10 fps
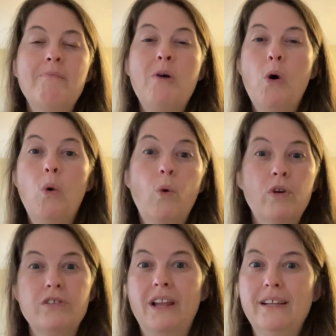
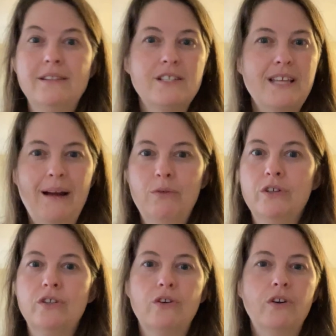or like the
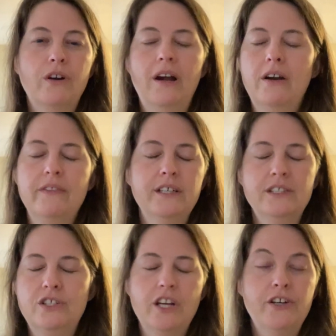
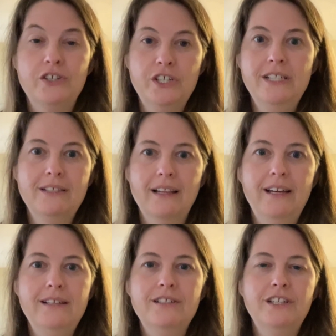the cheddar cheese
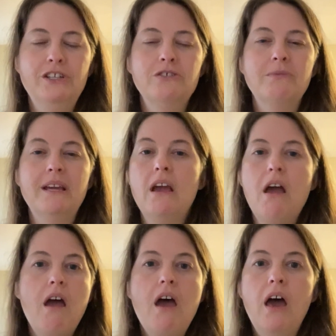Lay's, excuse me.
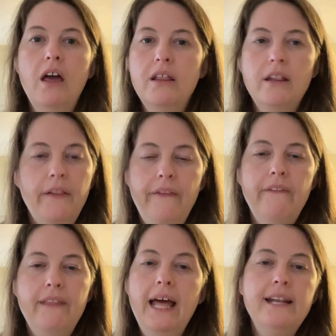
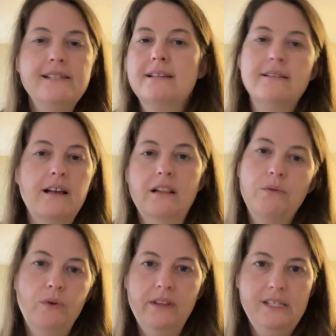That is exactly
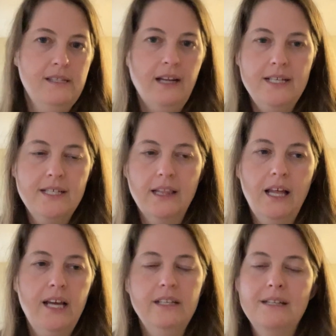what these tasted
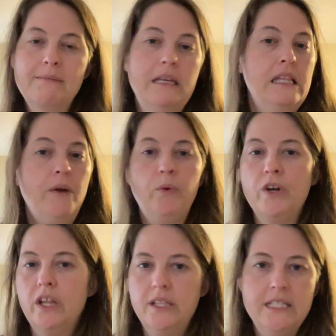like. To me, they were
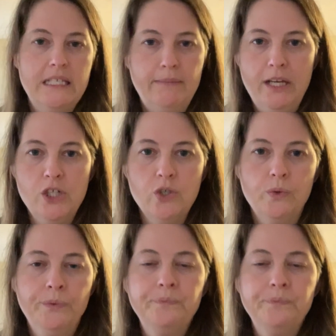nothing special.